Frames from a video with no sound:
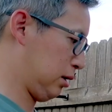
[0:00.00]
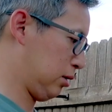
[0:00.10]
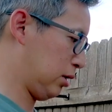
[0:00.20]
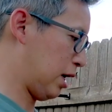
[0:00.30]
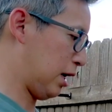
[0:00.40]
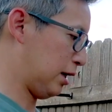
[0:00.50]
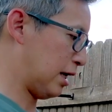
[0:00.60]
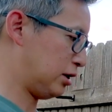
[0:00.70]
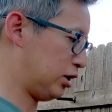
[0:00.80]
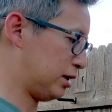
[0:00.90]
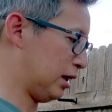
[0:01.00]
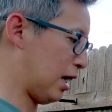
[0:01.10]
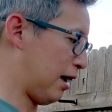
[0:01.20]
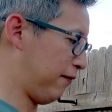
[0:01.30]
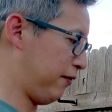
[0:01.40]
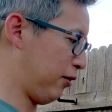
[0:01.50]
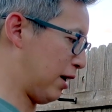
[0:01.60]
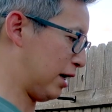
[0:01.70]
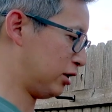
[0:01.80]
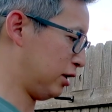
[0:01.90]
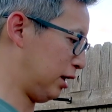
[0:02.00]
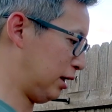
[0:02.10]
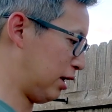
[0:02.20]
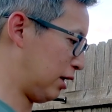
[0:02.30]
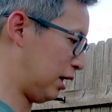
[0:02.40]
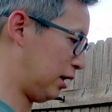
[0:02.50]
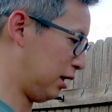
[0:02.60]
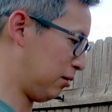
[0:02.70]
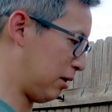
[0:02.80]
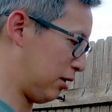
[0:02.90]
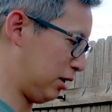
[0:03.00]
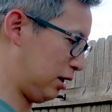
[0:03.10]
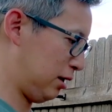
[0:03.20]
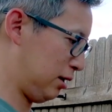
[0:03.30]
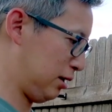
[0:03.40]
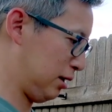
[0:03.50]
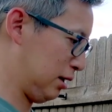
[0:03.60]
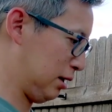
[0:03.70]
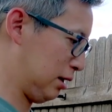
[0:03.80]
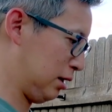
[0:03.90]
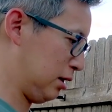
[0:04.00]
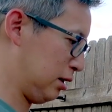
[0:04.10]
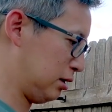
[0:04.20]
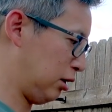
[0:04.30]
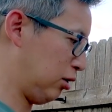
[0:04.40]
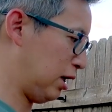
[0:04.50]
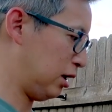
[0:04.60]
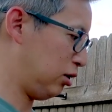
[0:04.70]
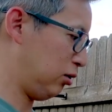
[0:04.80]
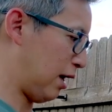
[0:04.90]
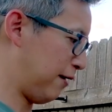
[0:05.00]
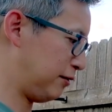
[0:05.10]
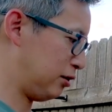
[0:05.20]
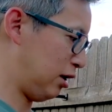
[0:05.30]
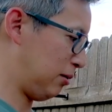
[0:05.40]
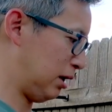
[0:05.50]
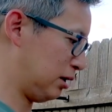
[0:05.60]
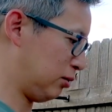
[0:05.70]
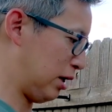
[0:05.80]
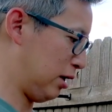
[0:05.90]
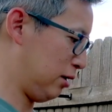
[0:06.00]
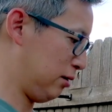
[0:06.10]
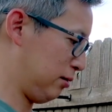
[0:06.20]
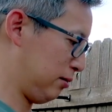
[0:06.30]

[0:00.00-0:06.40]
Okay, and that's just a live view actually, now that I think about it. So you can do live streaming as well.